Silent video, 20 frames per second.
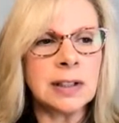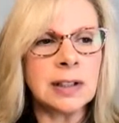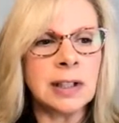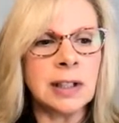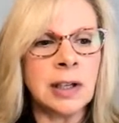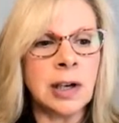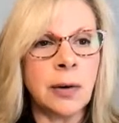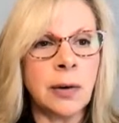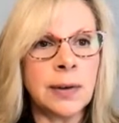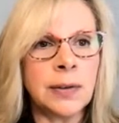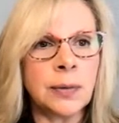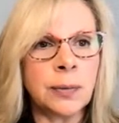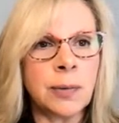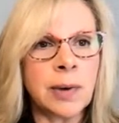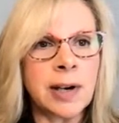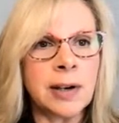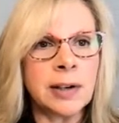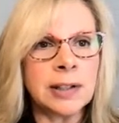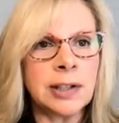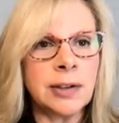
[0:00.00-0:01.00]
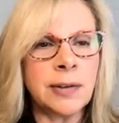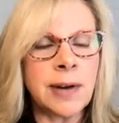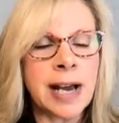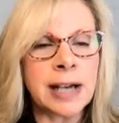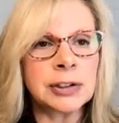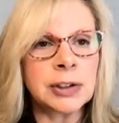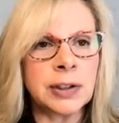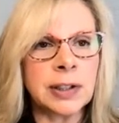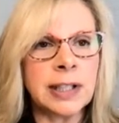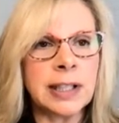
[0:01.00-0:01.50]
is where you
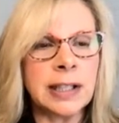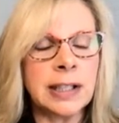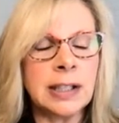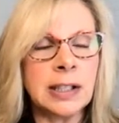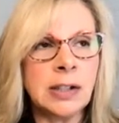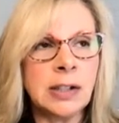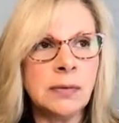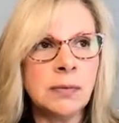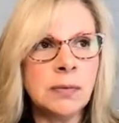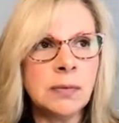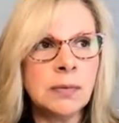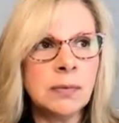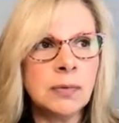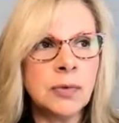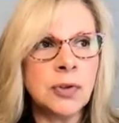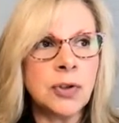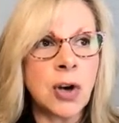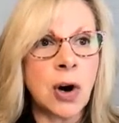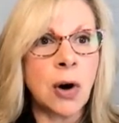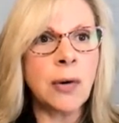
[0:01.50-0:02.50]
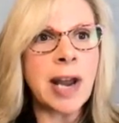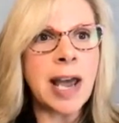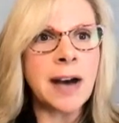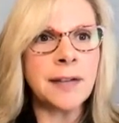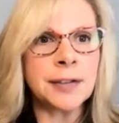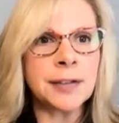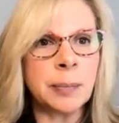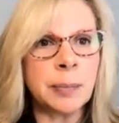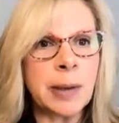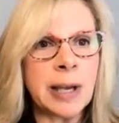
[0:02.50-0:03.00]
actually don't
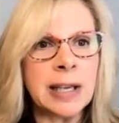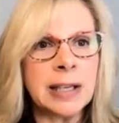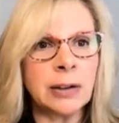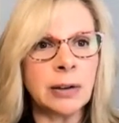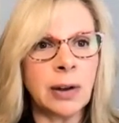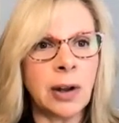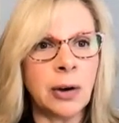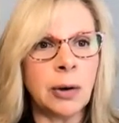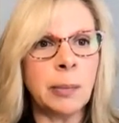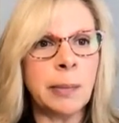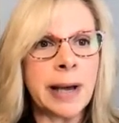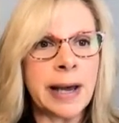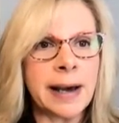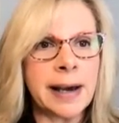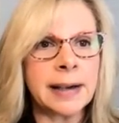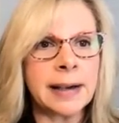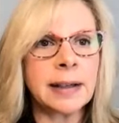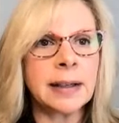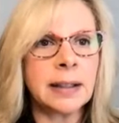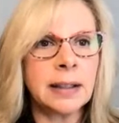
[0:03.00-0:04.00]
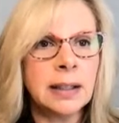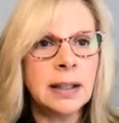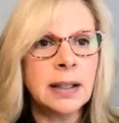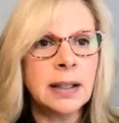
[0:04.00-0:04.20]
have to pay your loan back.